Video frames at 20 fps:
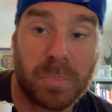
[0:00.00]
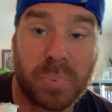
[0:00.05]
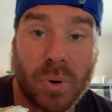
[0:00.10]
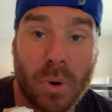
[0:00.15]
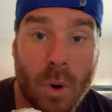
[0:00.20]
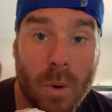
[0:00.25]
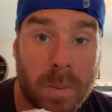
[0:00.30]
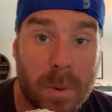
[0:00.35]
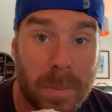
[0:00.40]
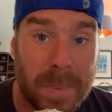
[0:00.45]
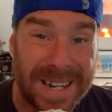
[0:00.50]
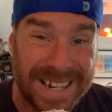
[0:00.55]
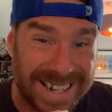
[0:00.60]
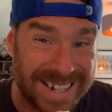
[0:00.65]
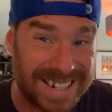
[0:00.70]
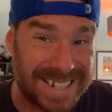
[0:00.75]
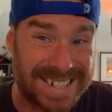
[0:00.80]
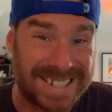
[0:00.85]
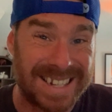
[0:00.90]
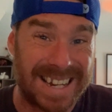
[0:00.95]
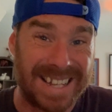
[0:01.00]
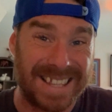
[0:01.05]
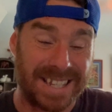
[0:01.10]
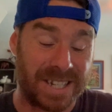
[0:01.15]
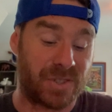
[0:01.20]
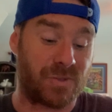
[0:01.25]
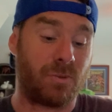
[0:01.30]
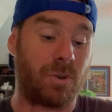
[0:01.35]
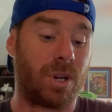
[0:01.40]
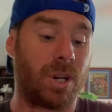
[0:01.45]
probably going to say
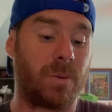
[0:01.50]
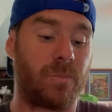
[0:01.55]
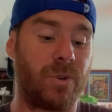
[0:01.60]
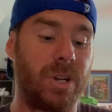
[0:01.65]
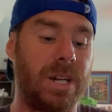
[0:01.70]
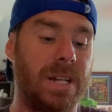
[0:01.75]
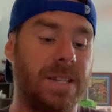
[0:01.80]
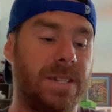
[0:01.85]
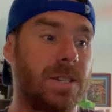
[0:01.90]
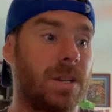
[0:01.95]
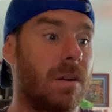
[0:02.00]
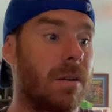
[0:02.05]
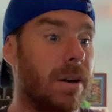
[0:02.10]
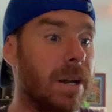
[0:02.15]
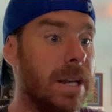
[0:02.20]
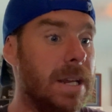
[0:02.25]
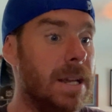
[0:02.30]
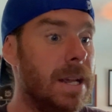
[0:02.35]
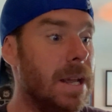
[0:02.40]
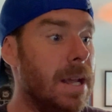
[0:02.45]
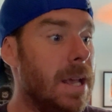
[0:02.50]
this wrong, I'm really sorry,